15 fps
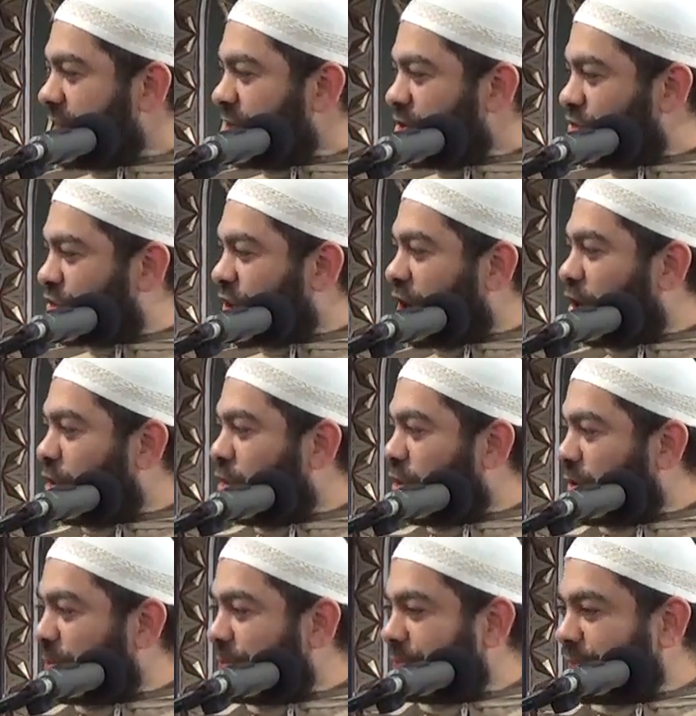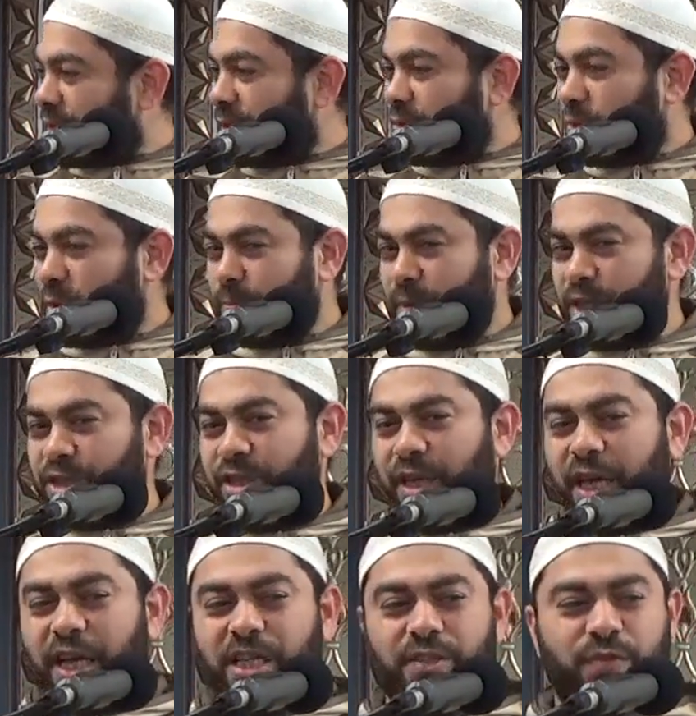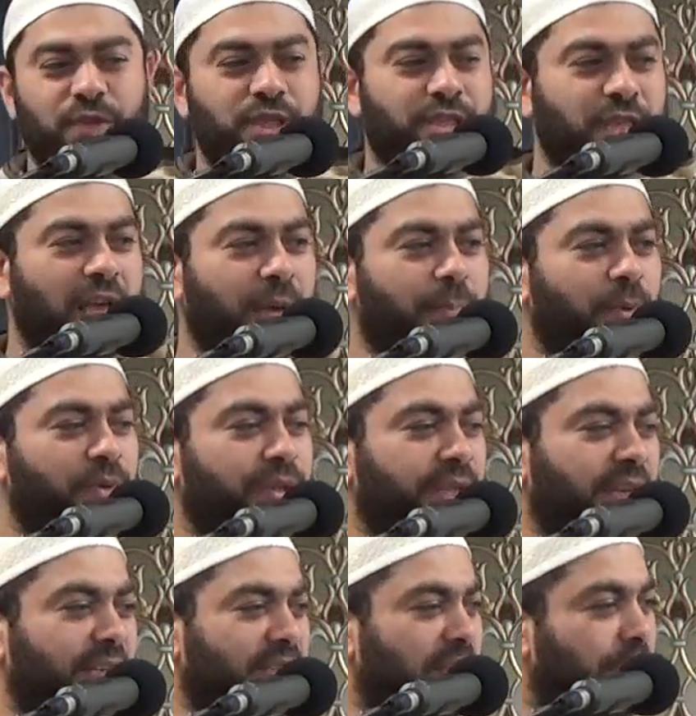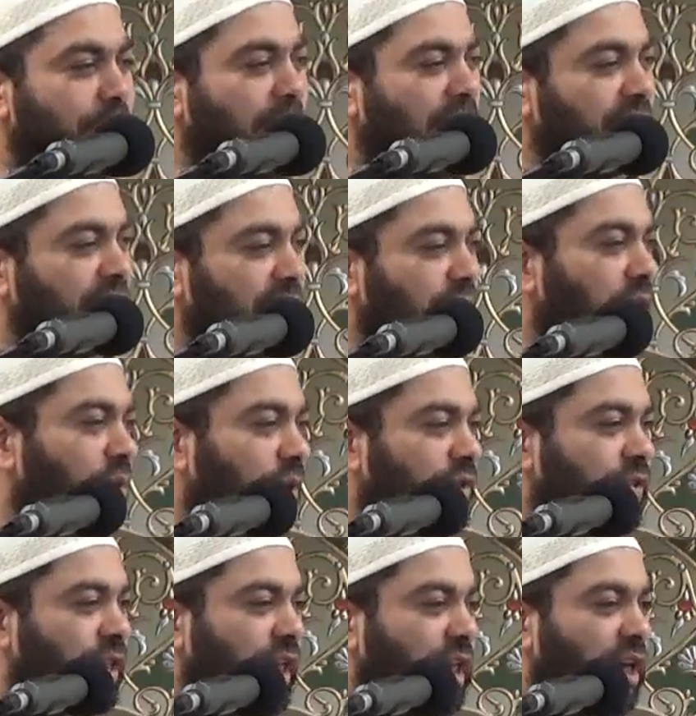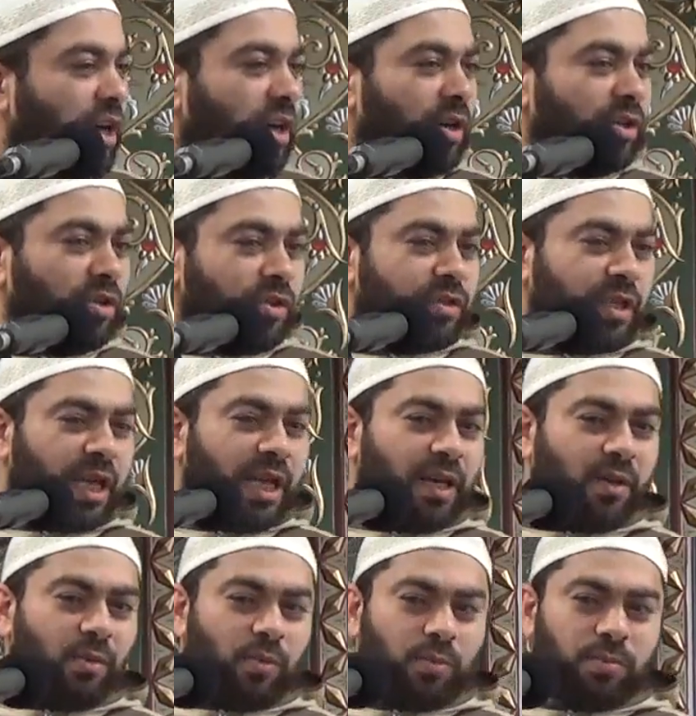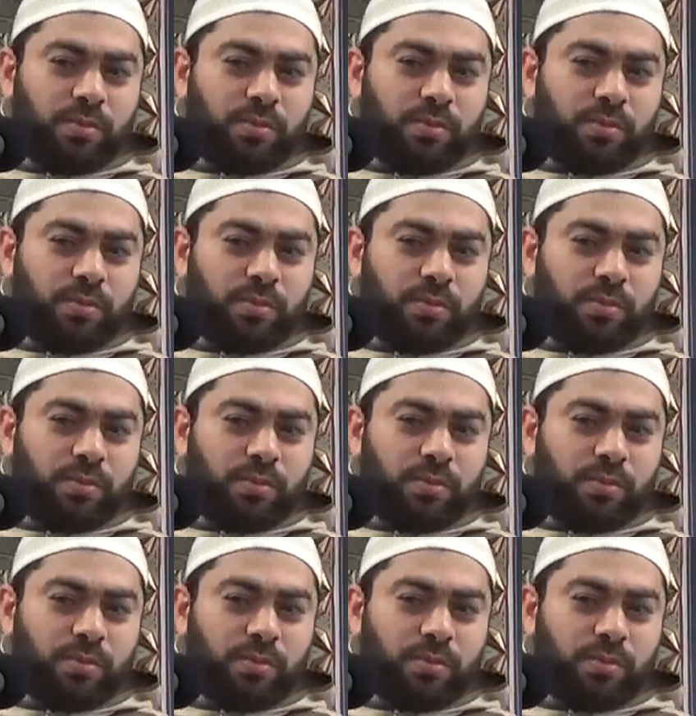So, when missionaries, for example, they debate, they always say, oh, you say,